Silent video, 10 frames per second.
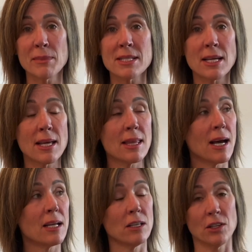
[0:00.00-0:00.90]
say
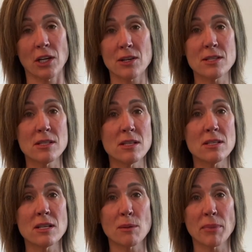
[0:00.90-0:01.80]
that
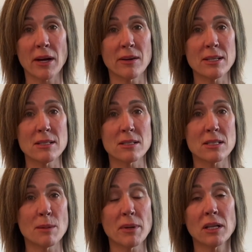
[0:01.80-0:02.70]
narcissistic parents
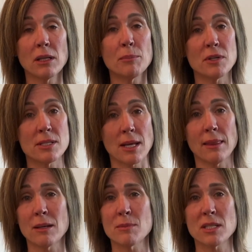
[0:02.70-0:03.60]
typically
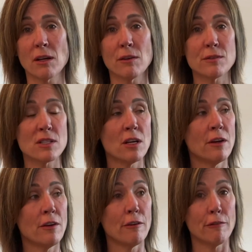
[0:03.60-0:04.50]
present themselves
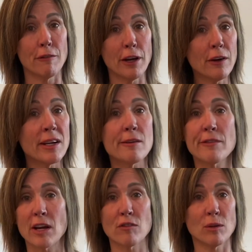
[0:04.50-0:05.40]
very
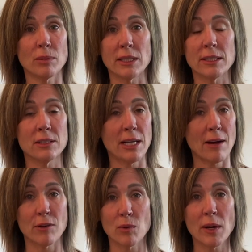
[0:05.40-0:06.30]
favorably to
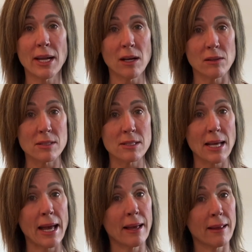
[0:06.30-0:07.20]
everyone else,
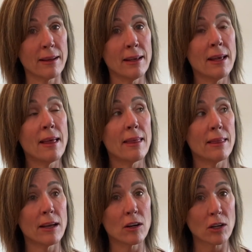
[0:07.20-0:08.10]
and
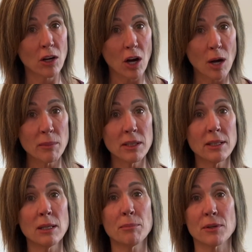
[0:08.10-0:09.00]
they are
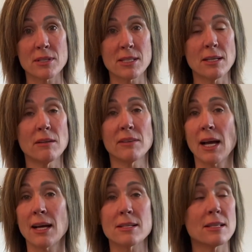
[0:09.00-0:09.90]
commonly perceived
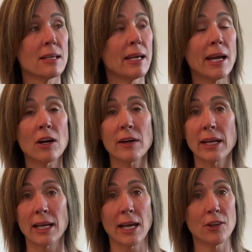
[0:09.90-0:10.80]
as
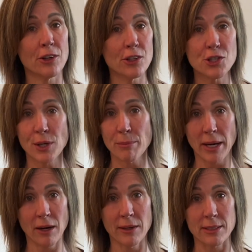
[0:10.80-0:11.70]
caring and nurturing
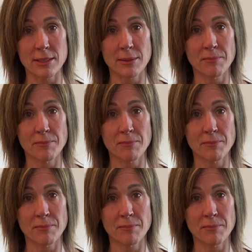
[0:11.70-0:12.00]
parents.